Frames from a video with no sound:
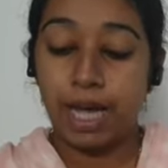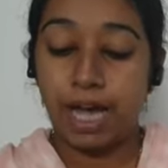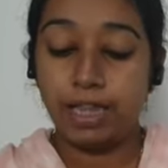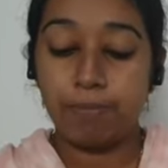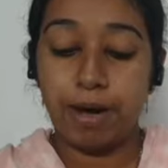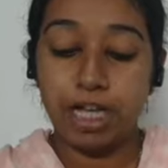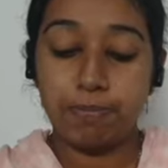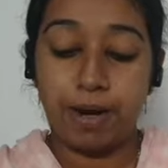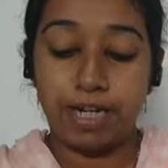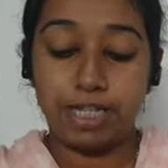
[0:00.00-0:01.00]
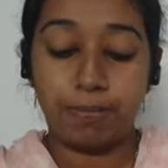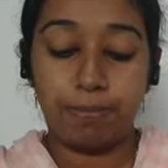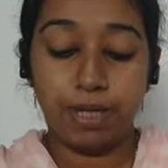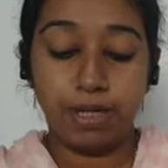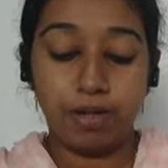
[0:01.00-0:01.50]
and the past
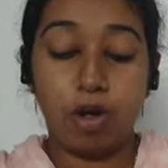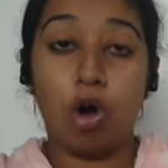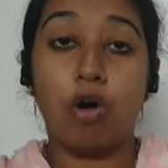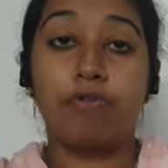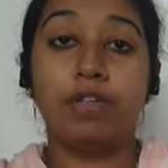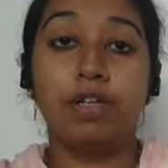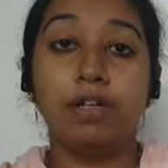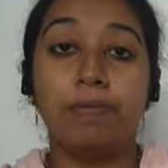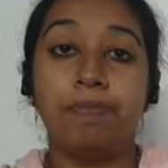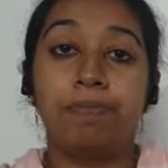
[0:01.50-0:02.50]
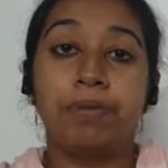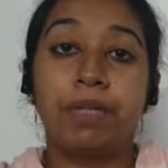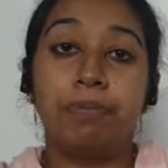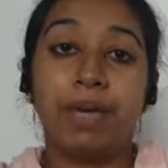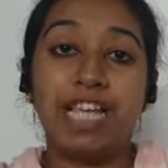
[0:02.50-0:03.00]
participle of the
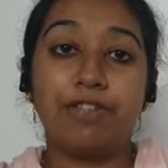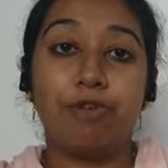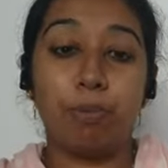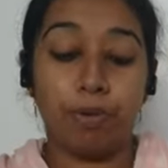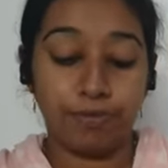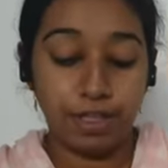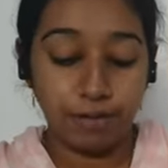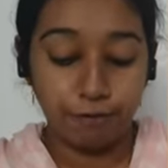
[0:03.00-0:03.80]
base form of the